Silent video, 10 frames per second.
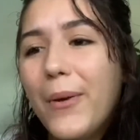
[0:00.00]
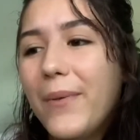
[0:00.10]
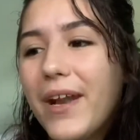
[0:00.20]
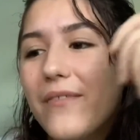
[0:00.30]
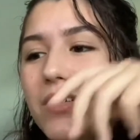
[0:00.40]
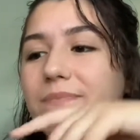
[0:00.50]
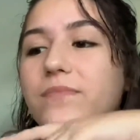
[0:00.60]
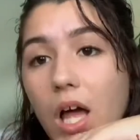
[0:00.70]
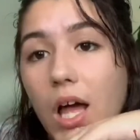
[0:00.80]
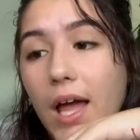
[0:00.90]
Whatever.
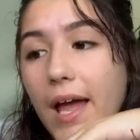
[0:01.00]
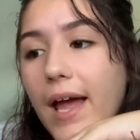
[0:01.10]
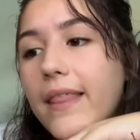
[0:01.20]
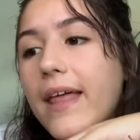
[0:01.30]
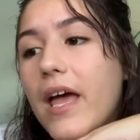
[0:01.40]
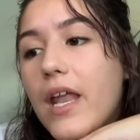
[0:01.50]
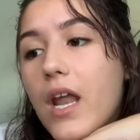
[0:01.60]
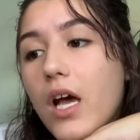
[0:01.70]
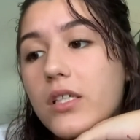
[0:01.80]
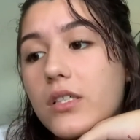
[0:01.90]
And
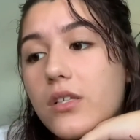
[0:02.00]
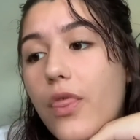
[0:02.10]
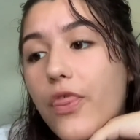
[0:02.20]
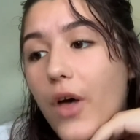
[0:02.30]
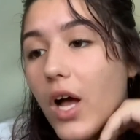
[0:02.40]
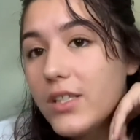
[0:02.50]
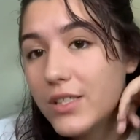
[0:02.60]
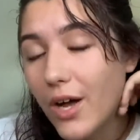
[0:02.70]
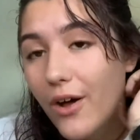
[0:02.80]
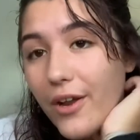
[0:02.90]
then thoughts
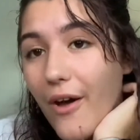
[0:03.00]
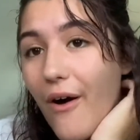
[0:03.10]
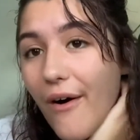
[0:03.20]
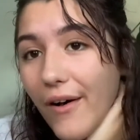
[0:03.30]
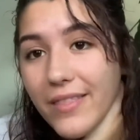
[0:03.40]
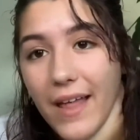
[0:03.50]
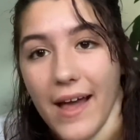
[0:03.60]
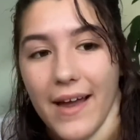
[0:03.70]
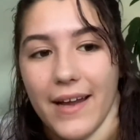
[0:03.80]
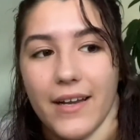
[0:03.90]
on
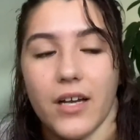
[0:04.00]
online.